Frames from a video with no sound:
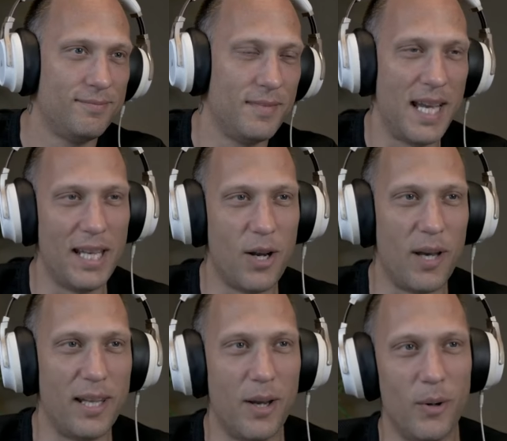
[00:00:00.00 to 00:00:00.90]
Hello,
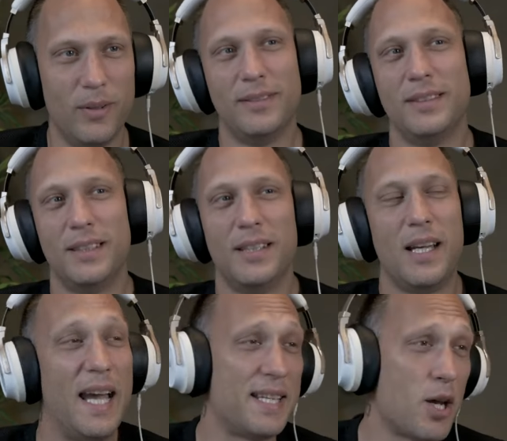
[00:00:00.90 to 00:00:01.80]
hello.
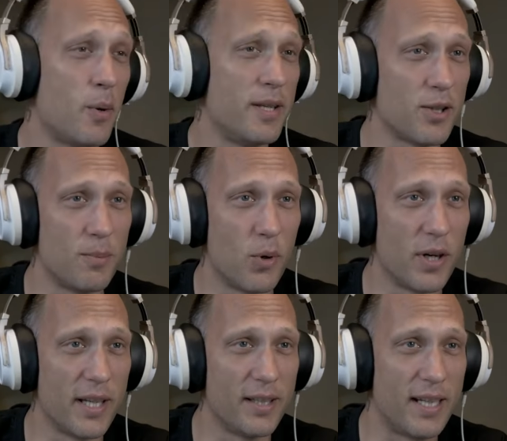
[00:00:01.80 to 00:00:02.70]
As always, good
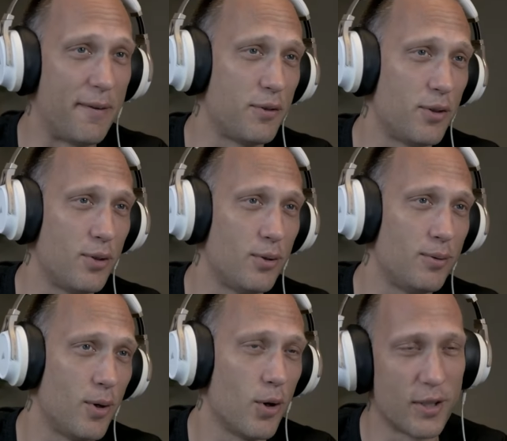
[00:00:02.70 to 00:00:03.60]
morning, good afternoon,
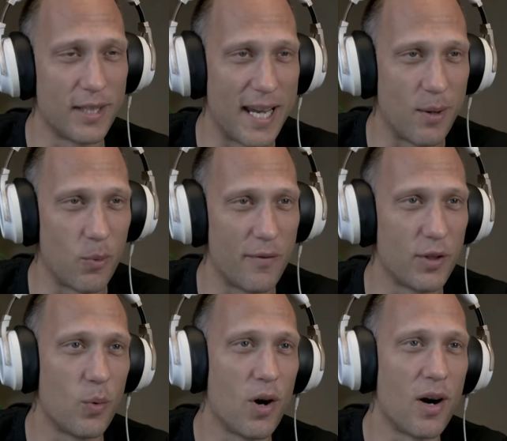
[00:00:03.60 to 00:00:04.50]
or good night, wherever
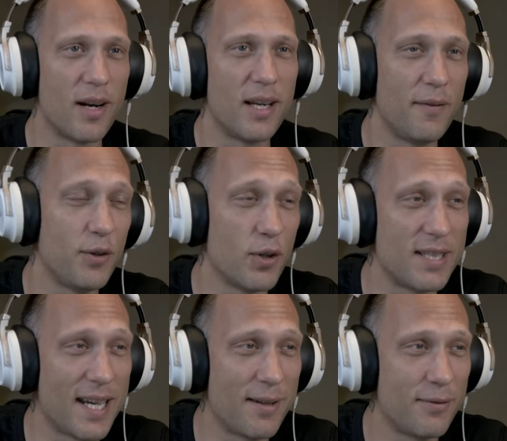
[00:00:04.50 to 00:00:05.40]
you are. If you're a
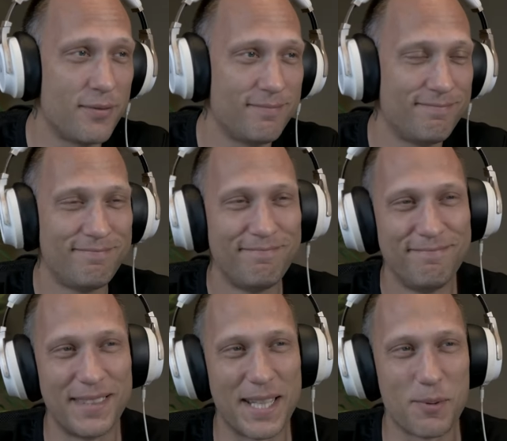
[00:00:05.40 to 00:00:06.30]
dev,
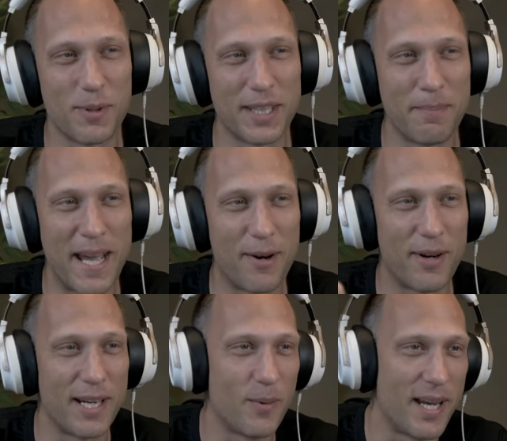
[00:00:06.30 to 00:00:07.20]
doesn't really matter
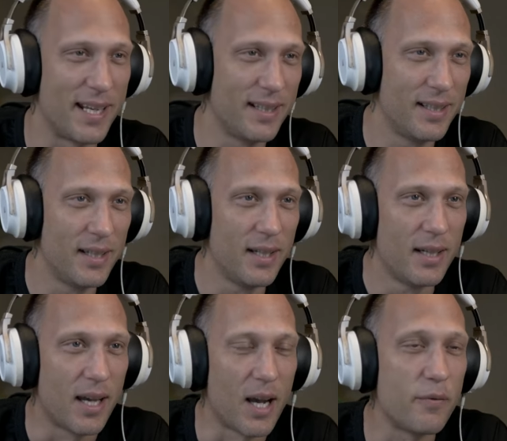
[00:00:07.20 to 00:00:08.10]
anyway.
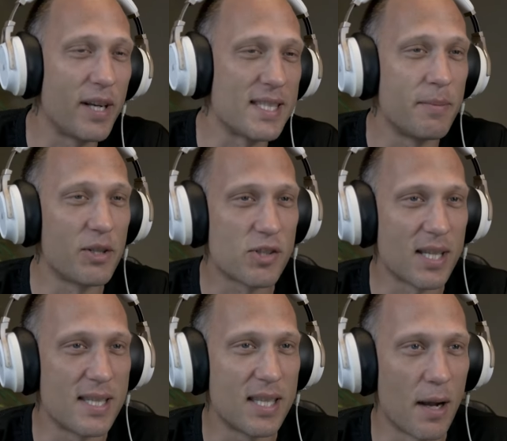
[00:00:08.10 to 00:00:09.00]
Uh, we've got some interesting
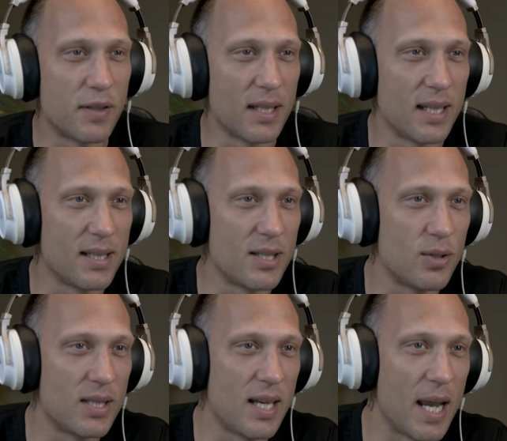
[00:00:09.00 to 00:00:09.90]
stuff to get into
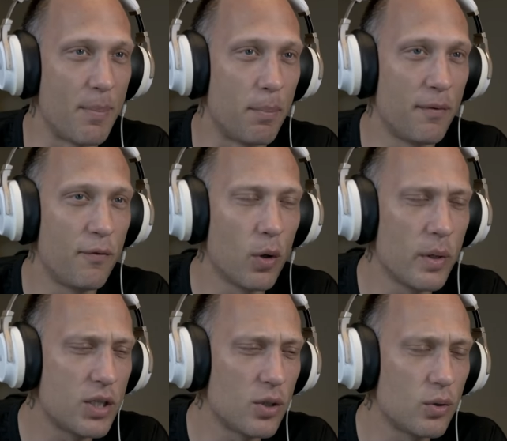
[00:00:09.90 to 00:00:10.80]
today, but before we
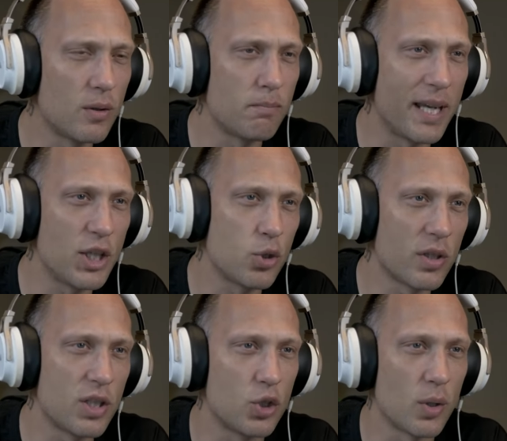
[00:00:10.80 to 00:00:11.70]
do, make sure
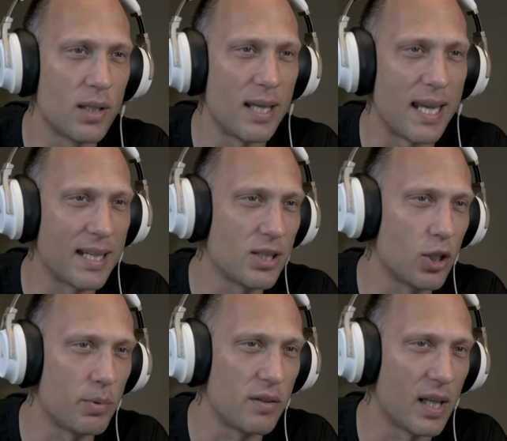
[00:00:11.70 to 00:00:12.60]
to join the
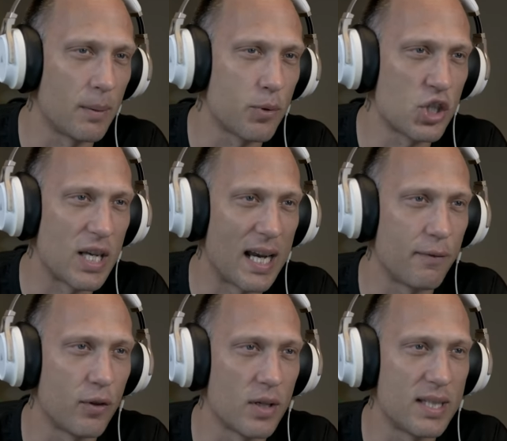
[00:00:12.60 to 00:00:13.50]
Antelope Developers Chat
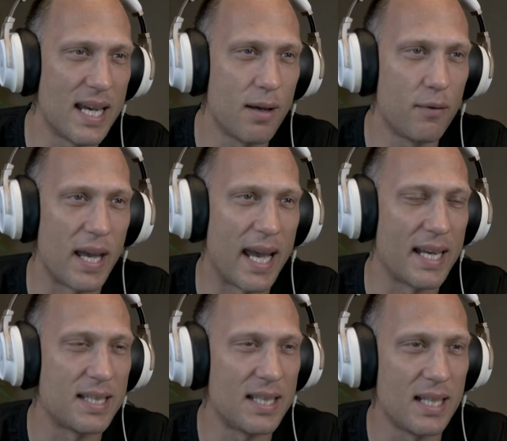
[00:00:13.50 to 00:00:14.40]
if you're a dev
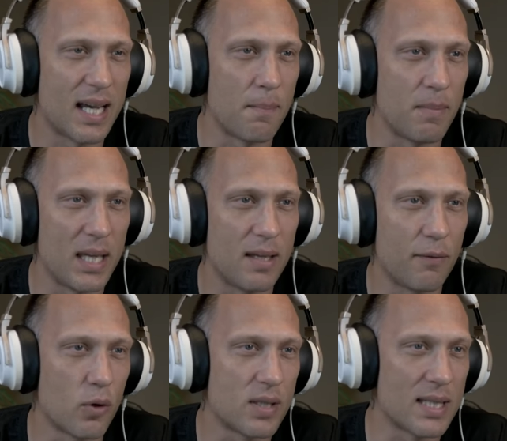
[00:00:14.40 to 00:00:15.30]
at t.me
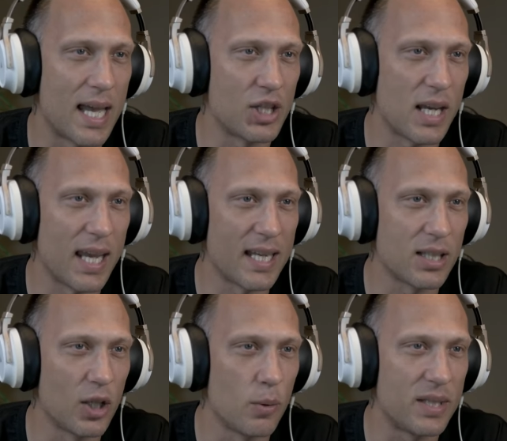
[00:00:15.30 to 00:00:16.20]
forward slash
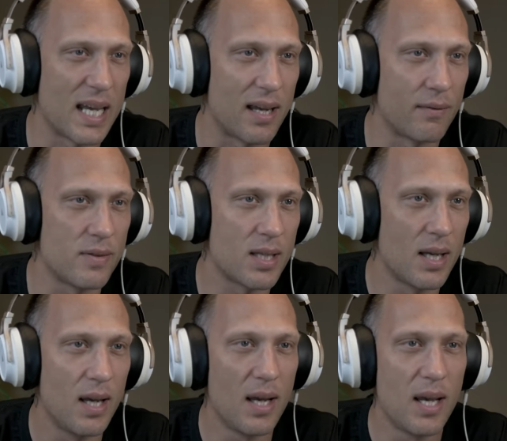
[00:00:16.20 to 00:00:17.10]
antelope devs.
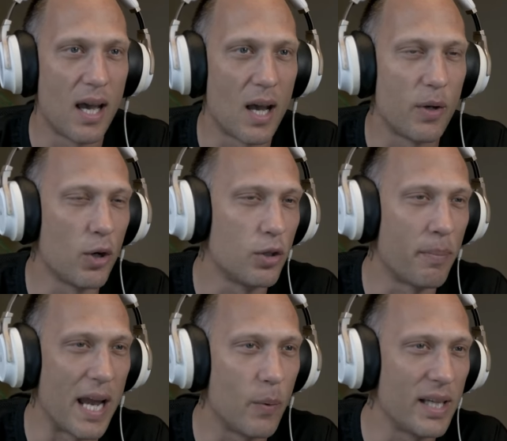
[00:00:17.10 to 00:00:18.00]
Uh, we hold a
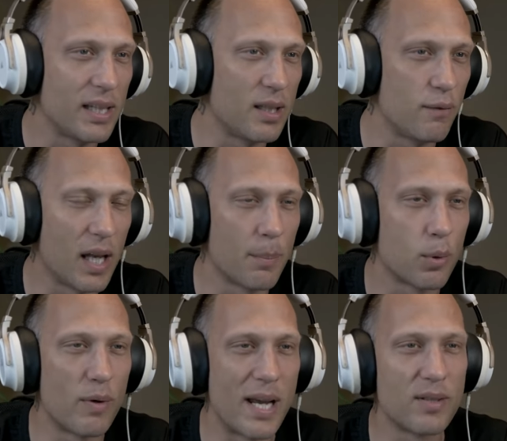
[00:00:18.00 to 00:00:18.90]
bi weekly developer
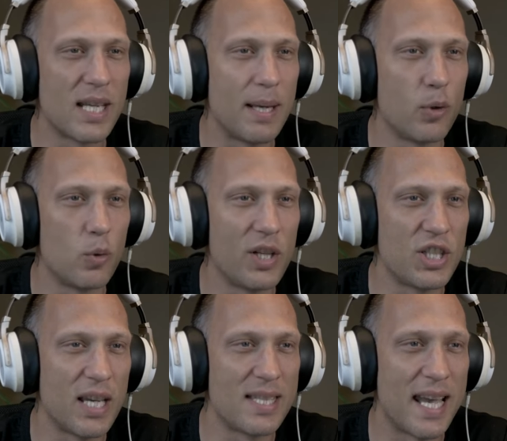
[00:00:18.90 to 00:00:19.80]
roundtable, which
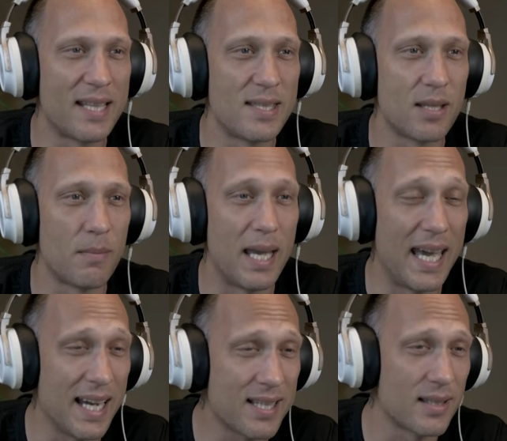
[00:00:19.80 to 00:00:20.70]
has had some
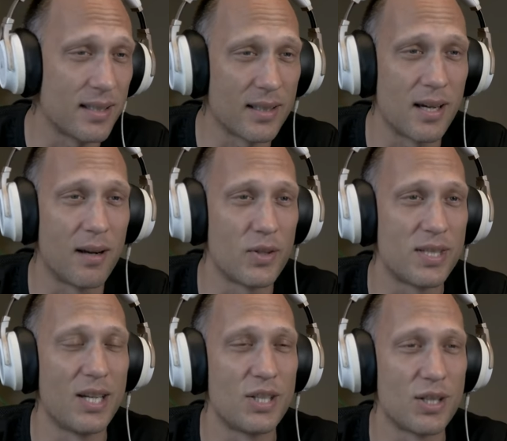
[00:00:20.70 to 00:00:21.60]
excellent
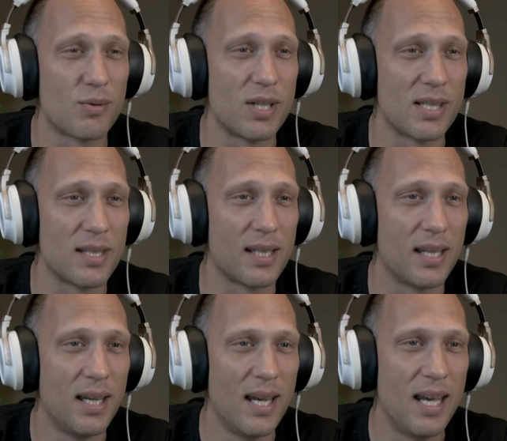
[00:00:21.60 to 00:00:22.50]
conversations recently.
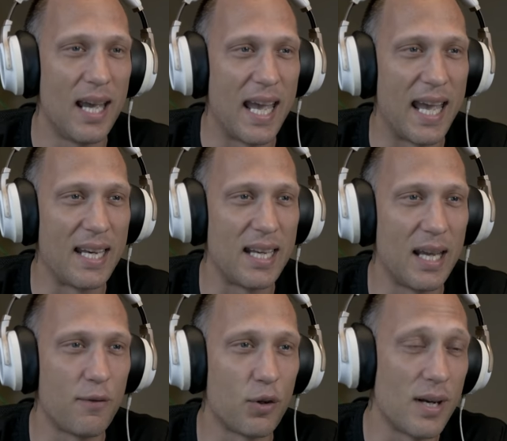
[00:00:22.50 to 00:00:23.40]
And
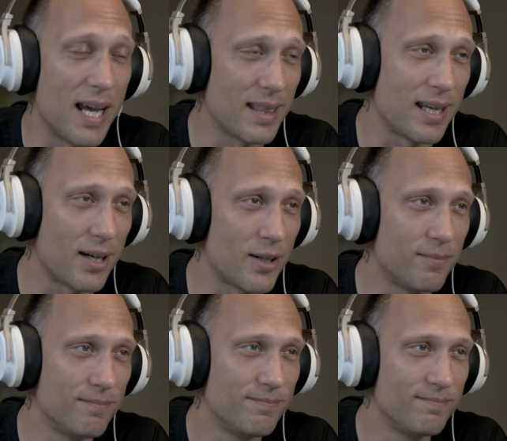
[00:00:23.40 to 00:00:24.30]
if you're not there,
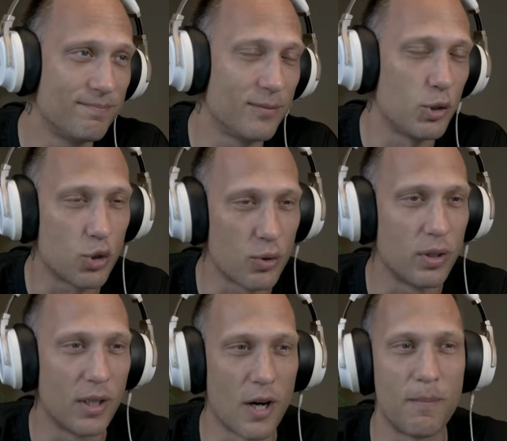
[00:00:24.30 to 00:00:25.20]
you
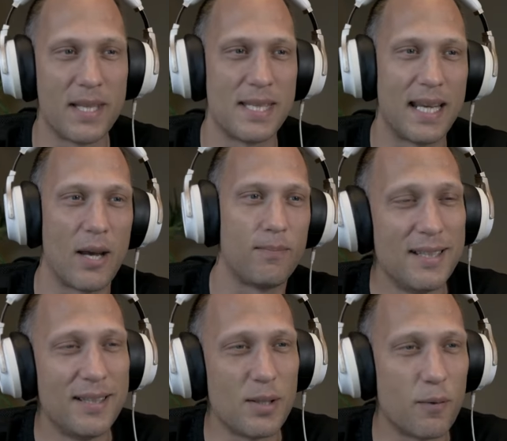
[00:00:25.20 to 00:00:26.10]
truly are missing out.
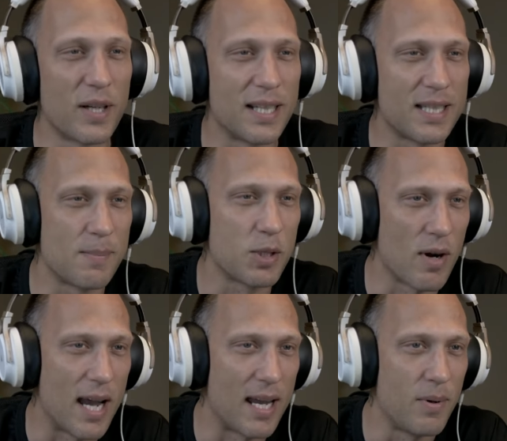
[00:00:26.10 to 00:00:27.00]
Don't forget to
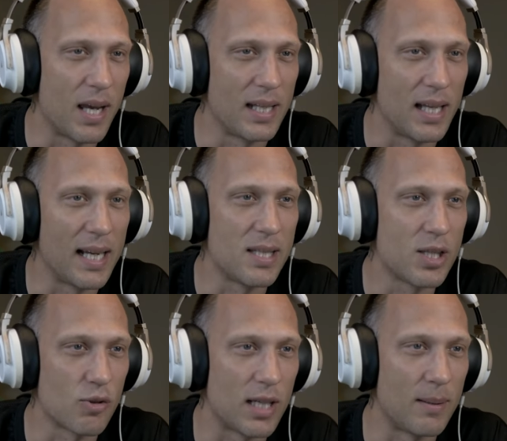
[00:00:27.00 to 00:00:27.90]
subscribe and like the
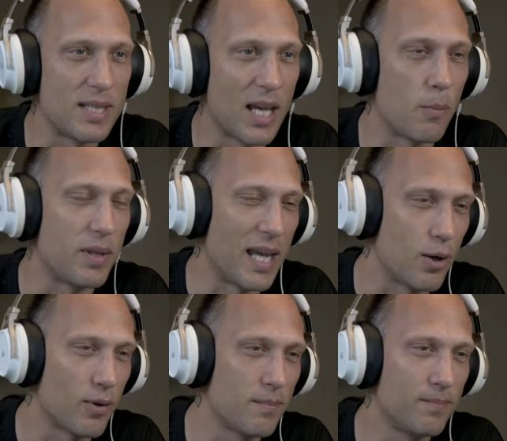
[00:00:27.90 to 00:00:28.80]
stream to help the algorithm.